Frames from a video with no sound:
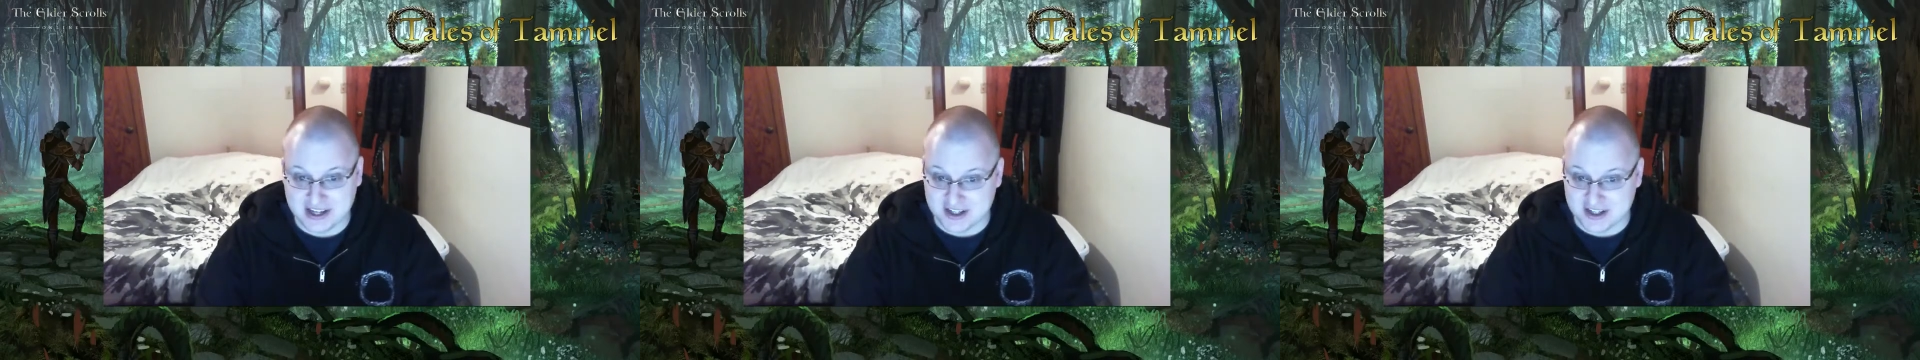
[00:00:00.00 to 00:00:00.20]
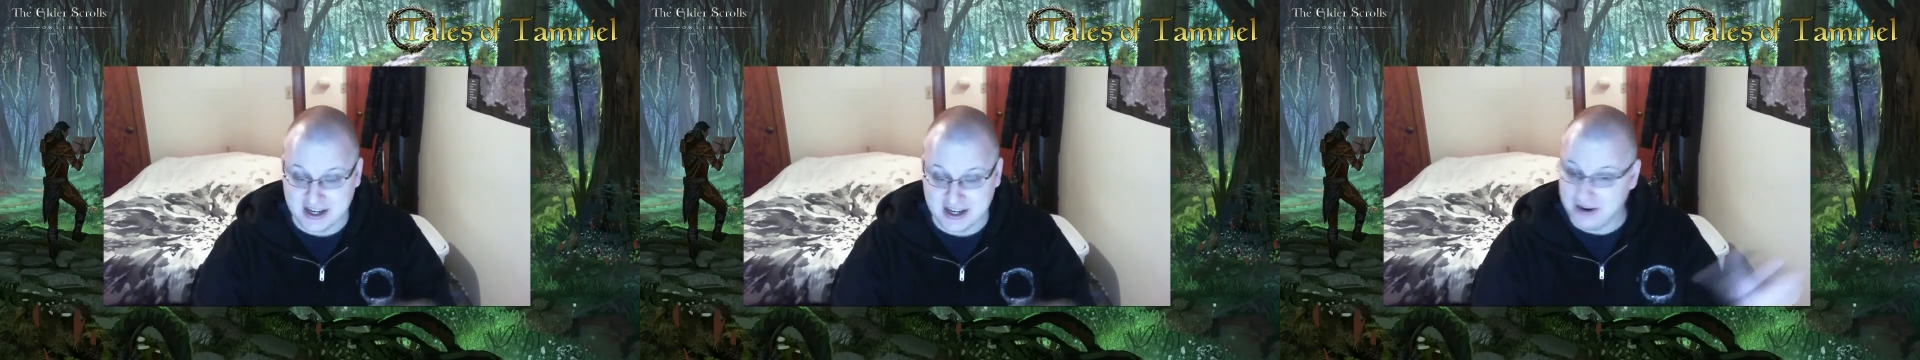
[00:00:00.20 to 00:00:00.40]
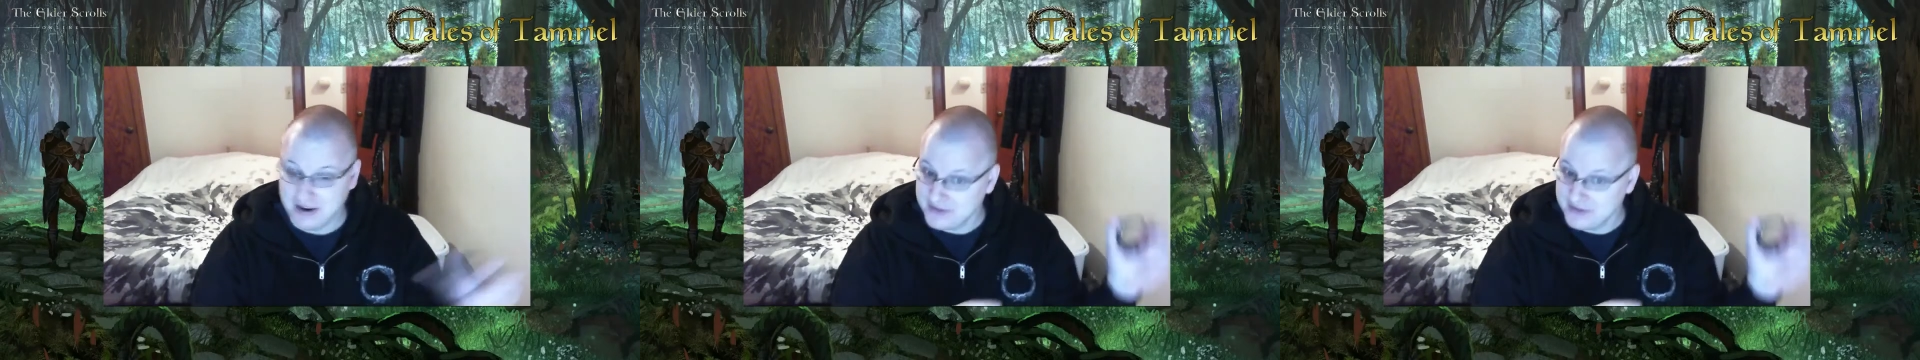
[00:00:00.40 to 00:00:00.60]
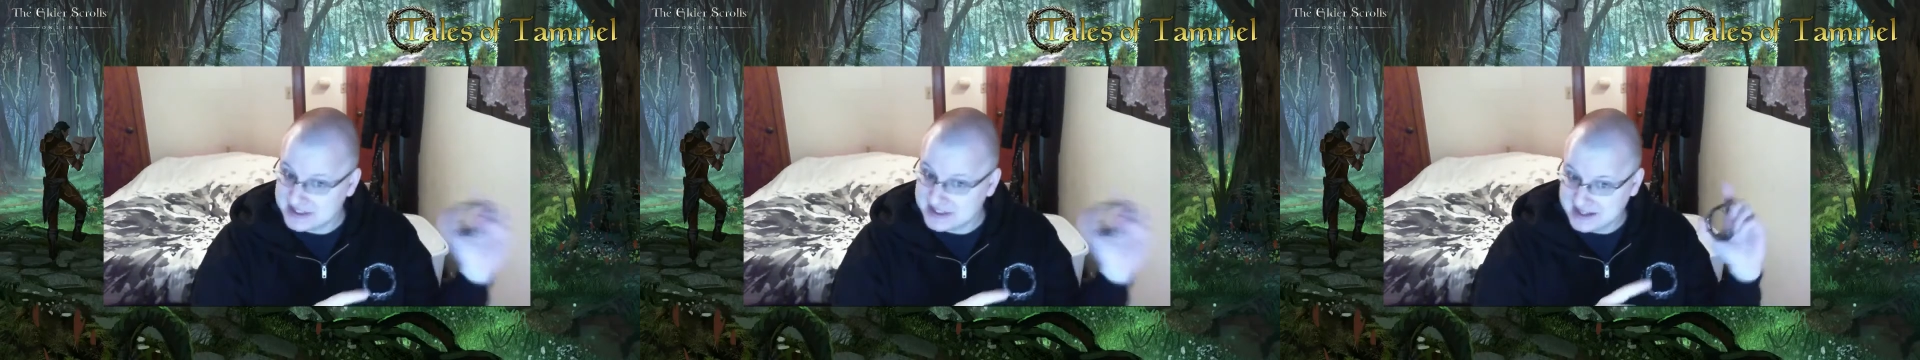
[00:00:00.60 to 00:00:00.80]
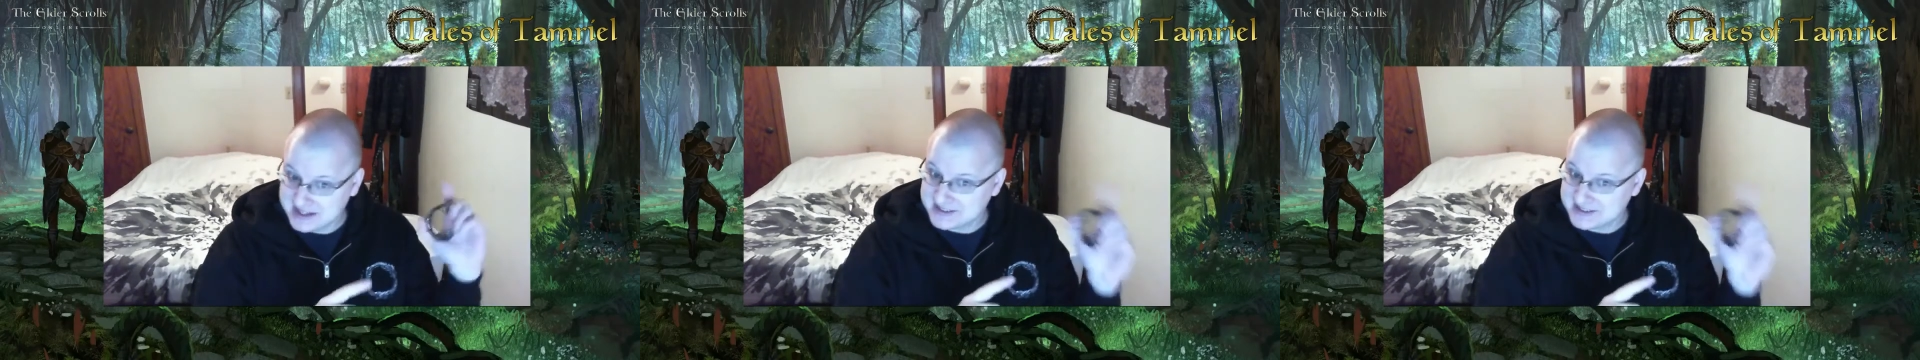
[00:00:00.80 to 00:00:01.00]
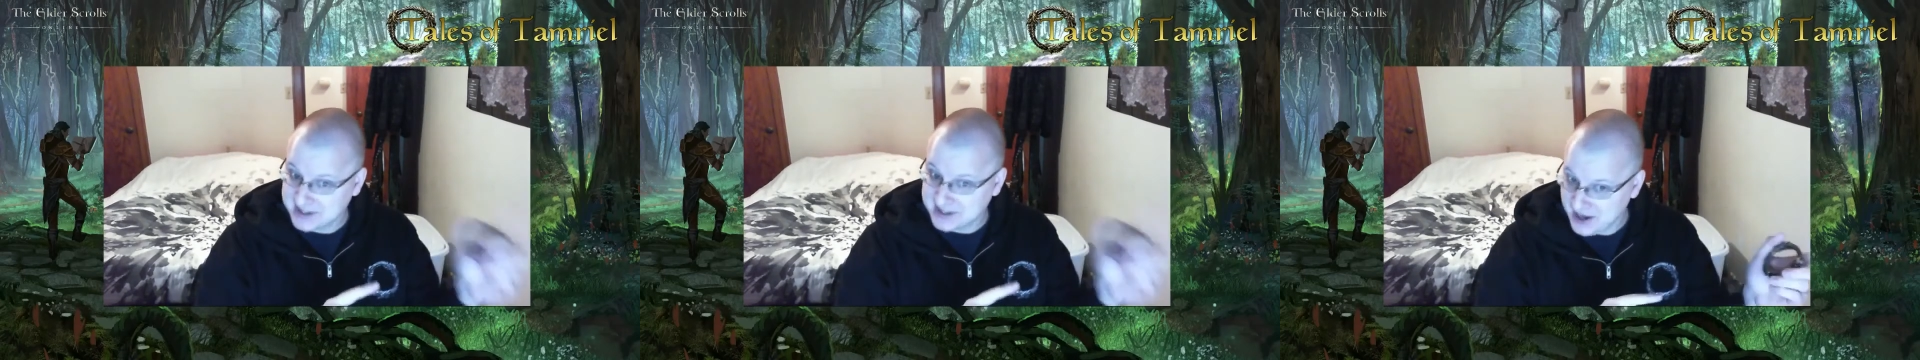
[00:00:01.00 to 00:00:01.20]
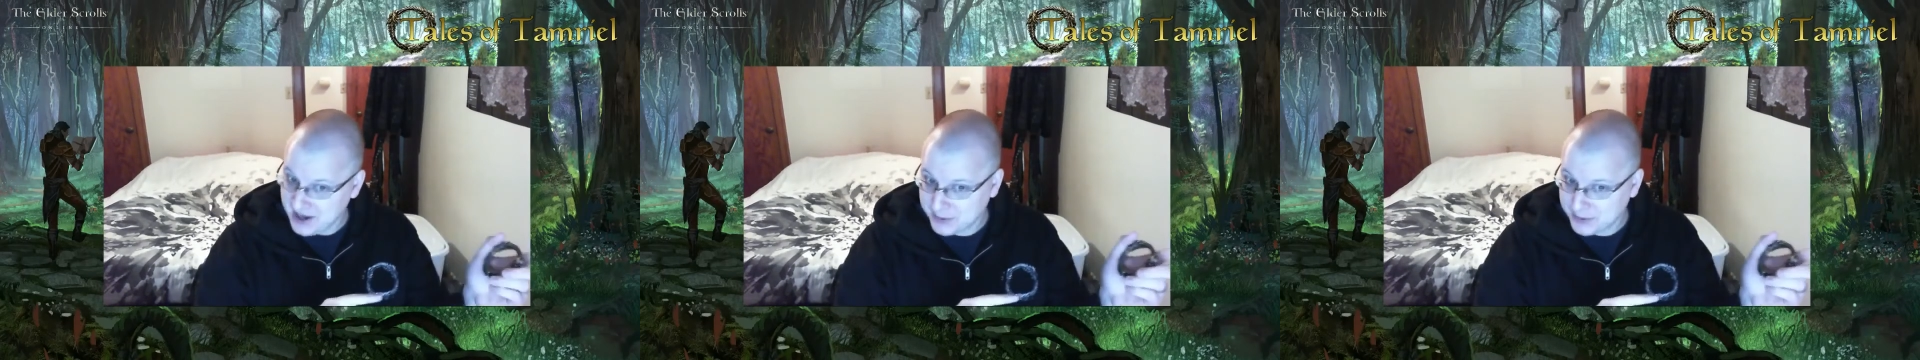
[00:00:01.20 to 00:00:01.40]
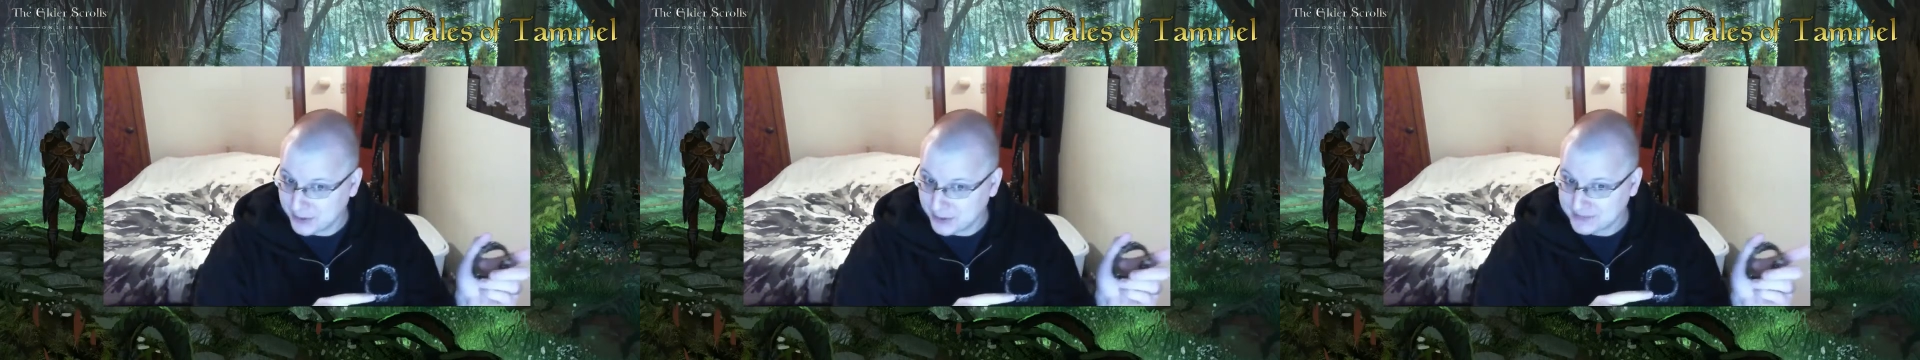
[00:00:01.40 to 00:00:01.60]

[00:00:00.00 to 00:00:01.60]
However, he sent us a couple.